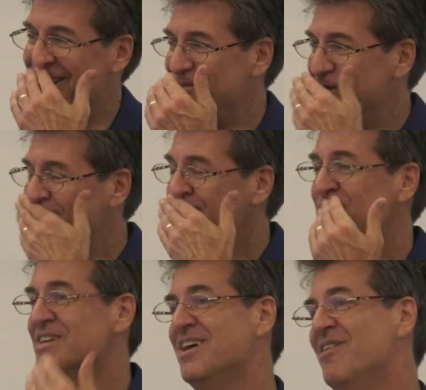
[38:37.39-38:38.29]
anyway,
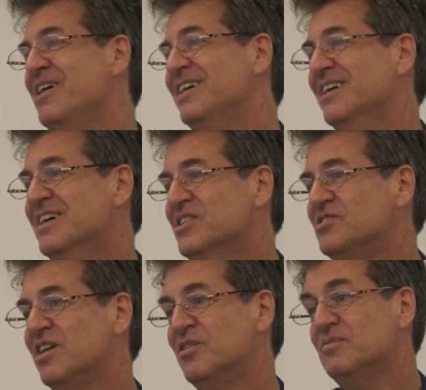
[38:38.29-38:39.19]
all right.
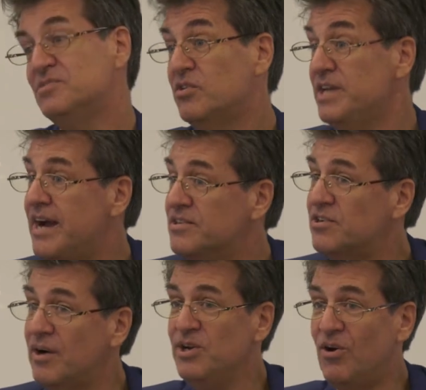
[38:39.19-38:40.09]
So, so yeah.
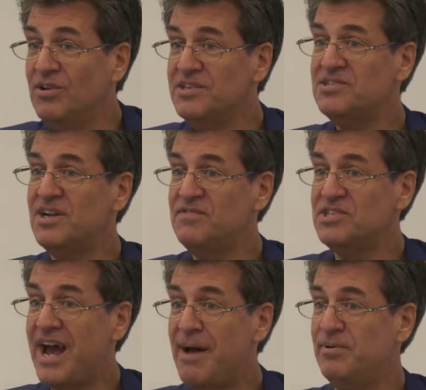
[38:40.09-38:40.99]
So I mean, all this stuff
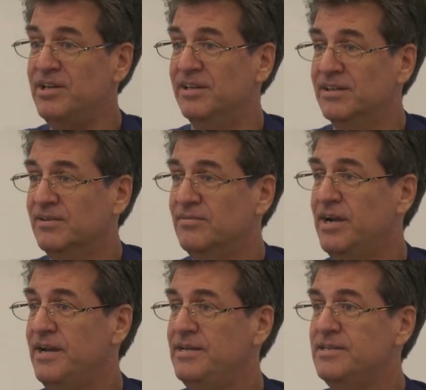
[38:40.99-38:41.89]
is happening,
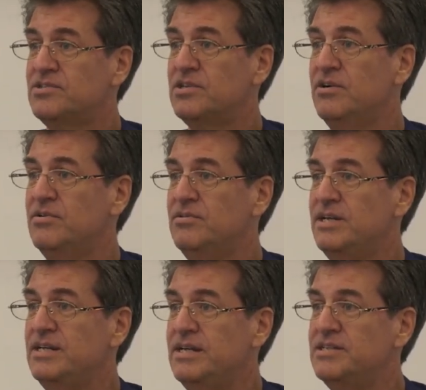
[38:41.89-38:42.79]
right? So
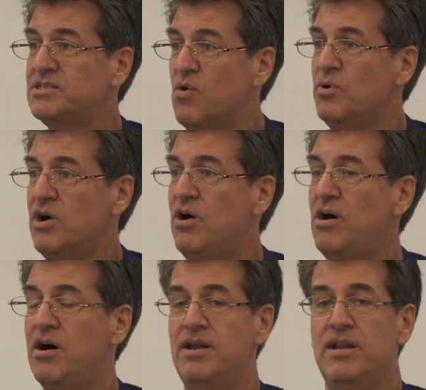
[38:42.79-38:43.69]
it, it's going
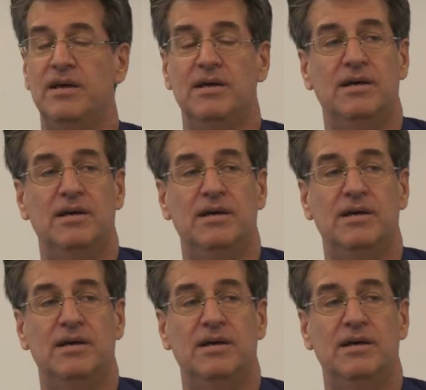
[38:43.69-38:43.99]
on.